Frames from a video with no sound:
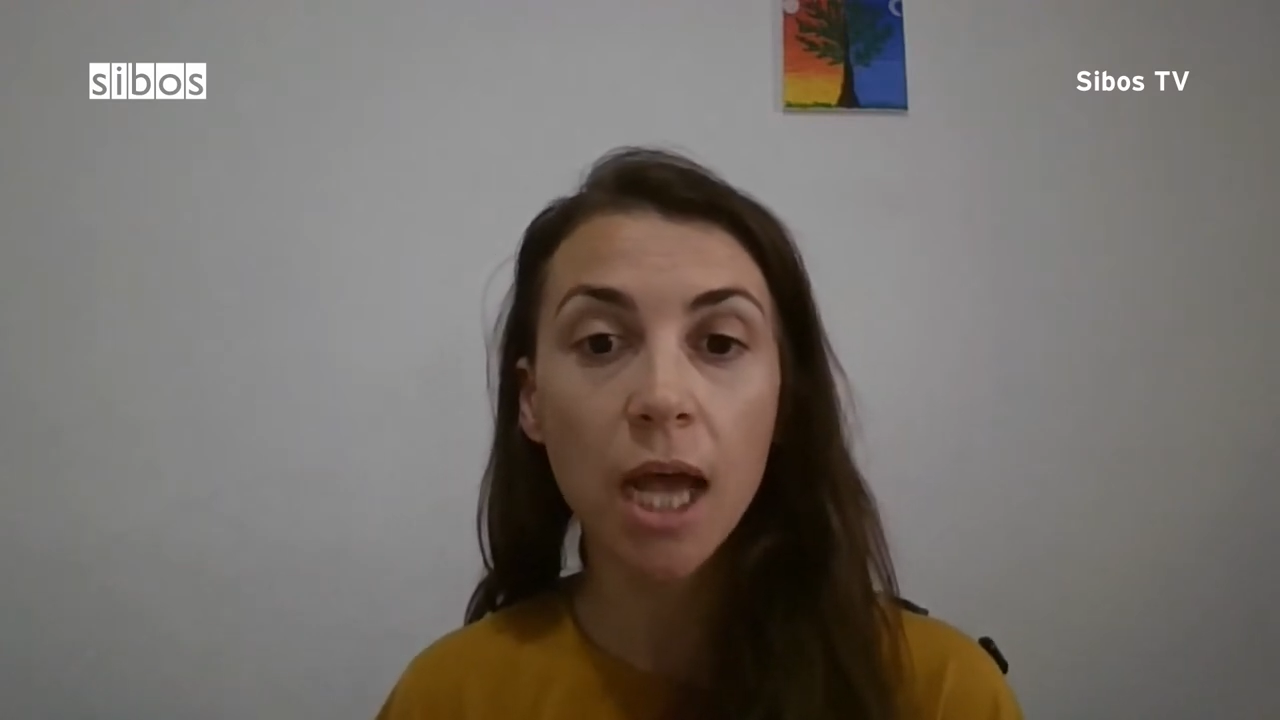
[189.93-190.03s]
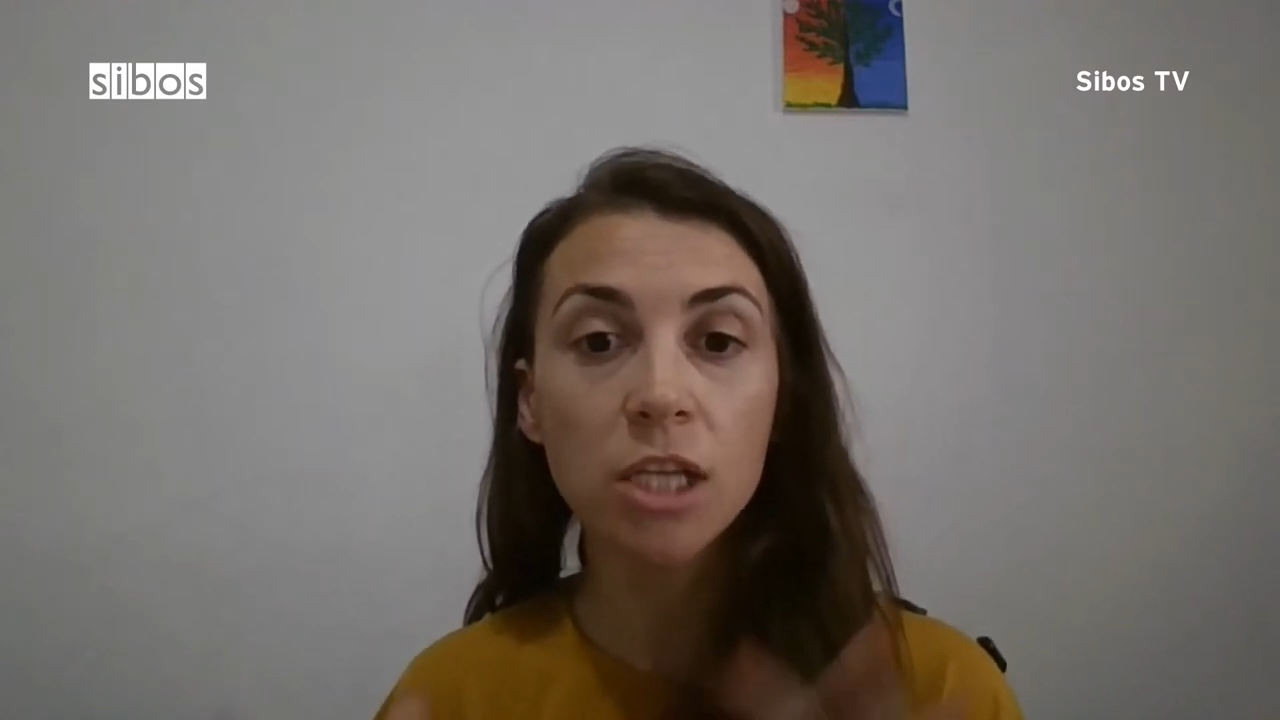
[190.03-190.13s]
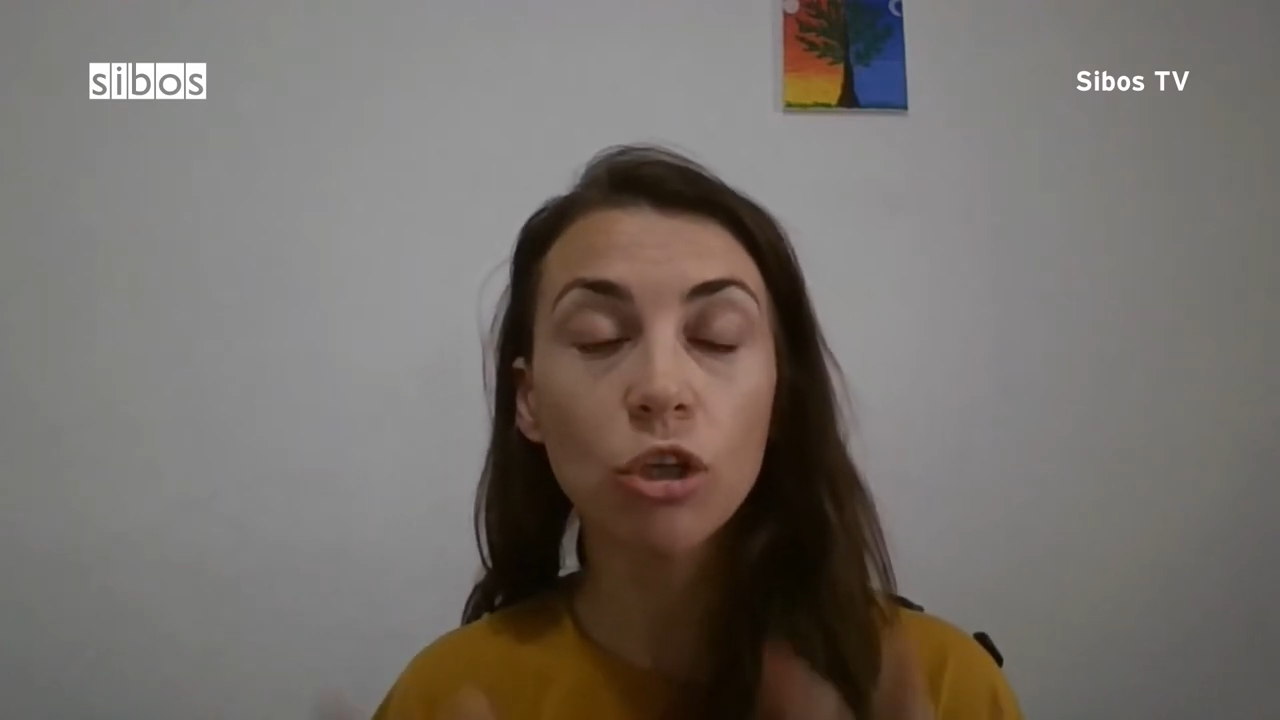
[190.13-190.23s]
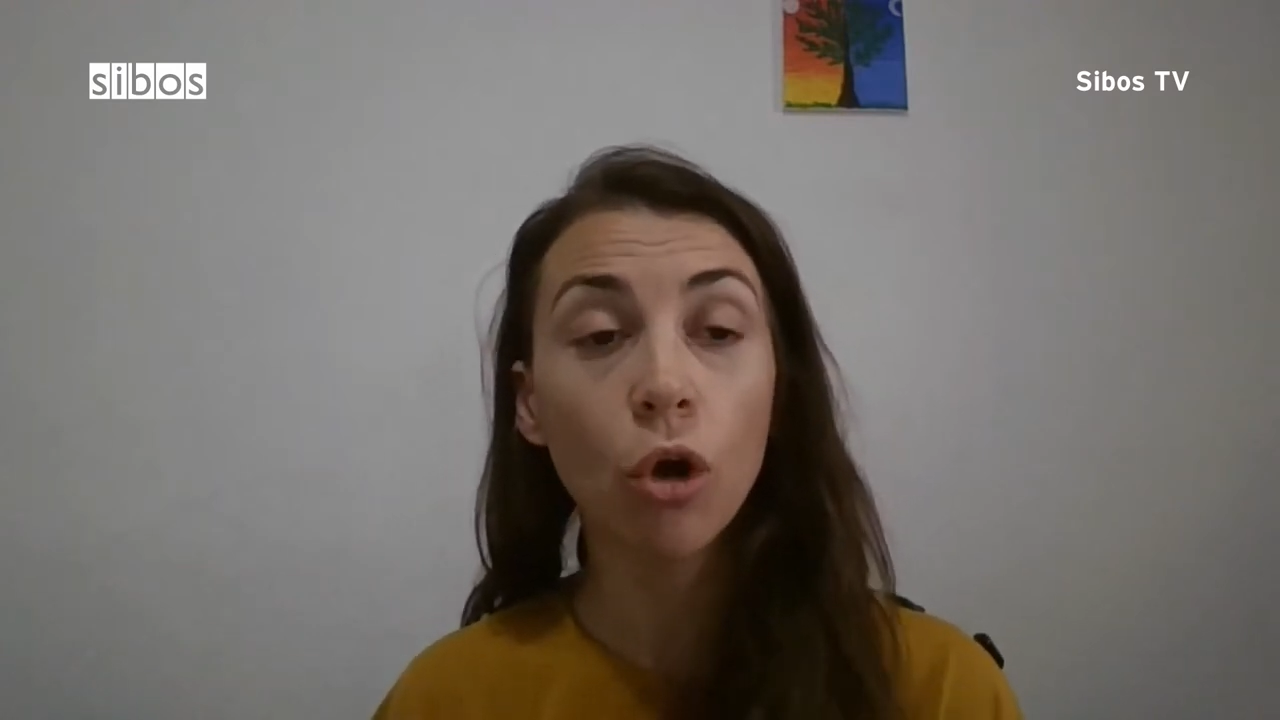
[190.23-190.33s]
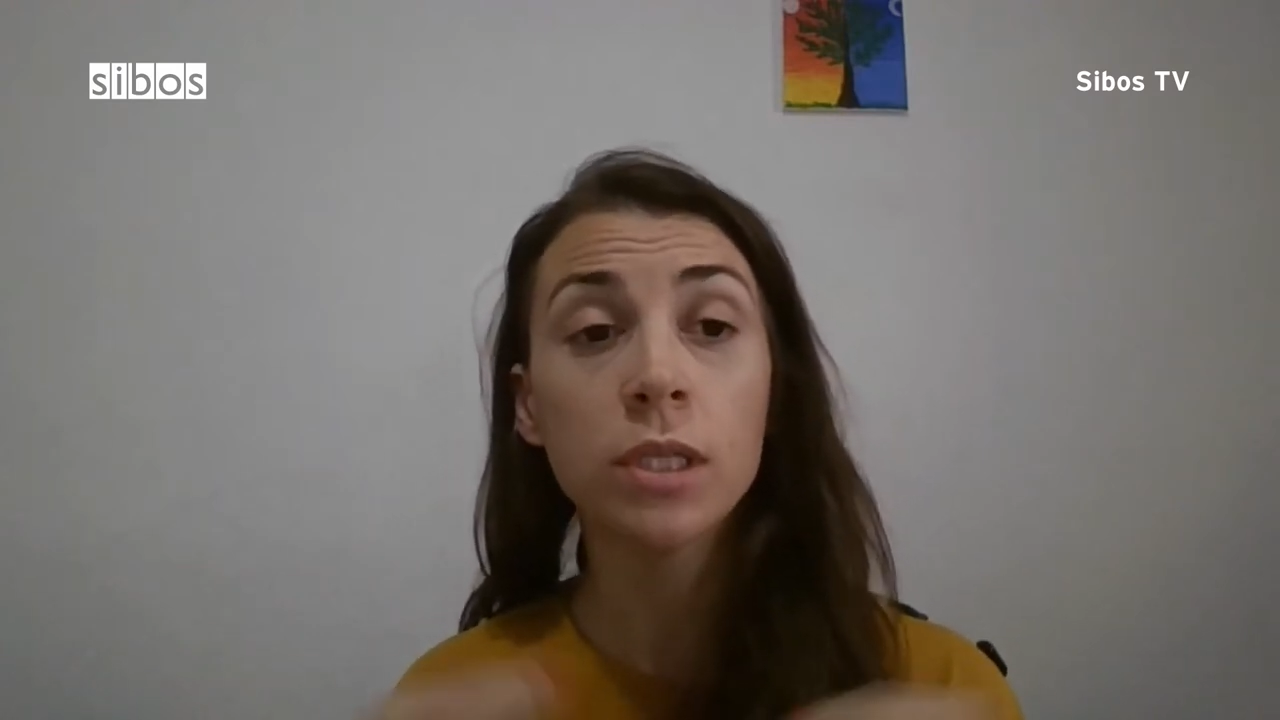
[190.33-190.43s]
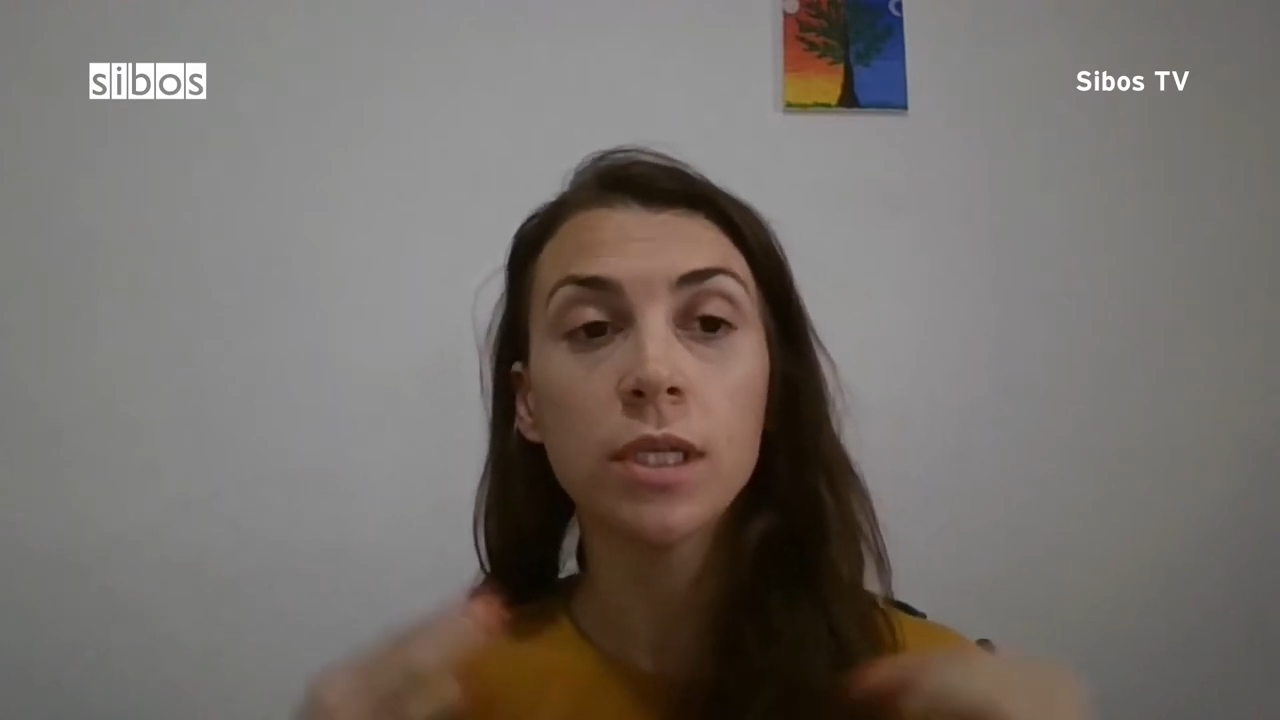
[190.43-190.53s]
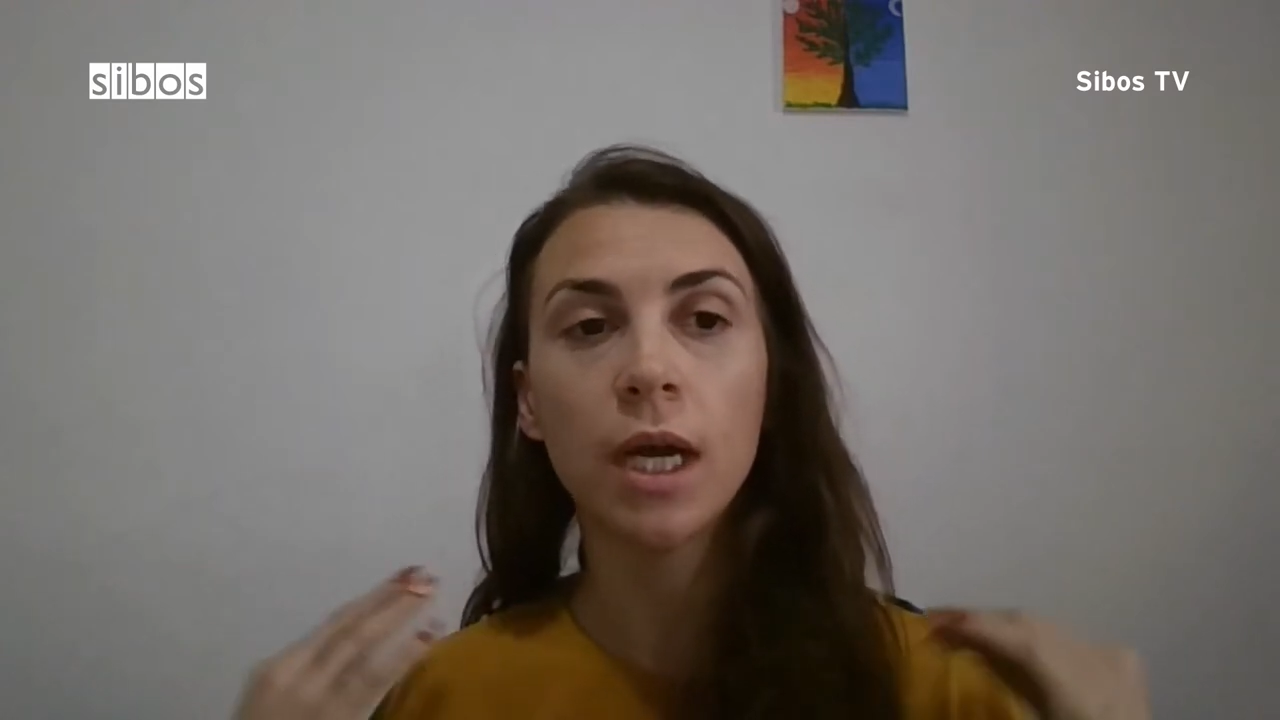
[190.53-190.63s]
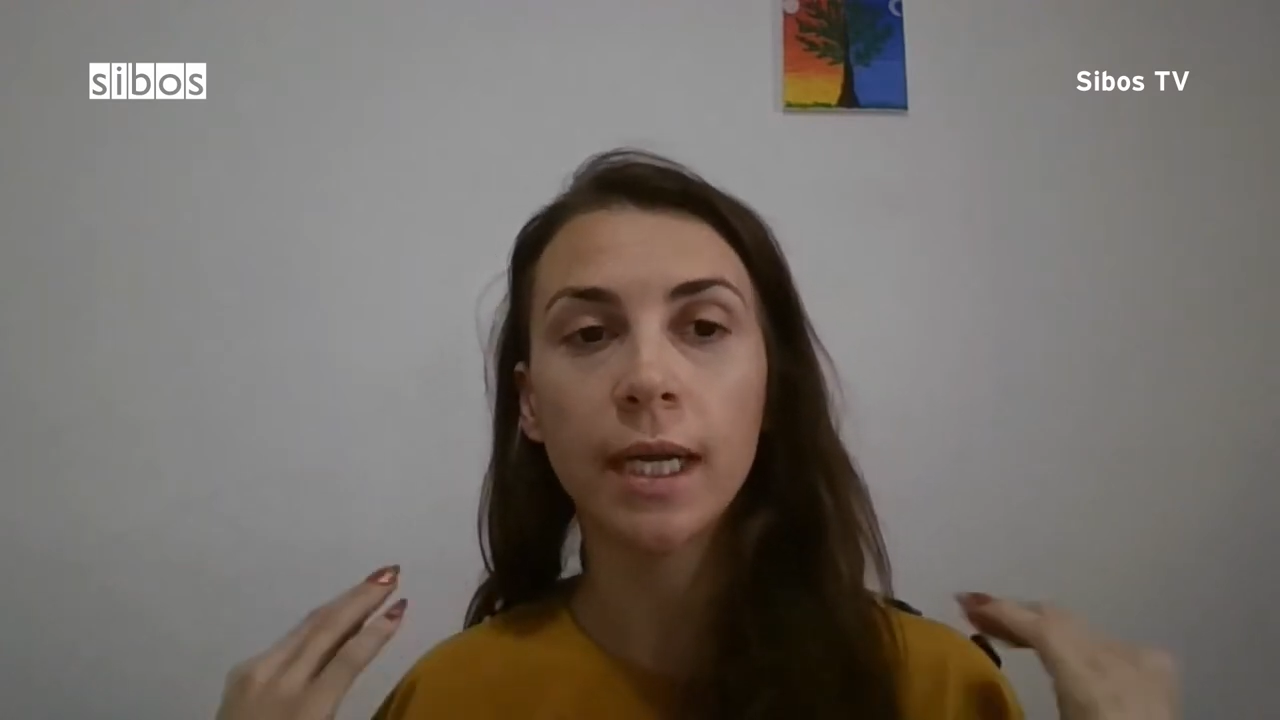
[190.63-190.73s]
has caused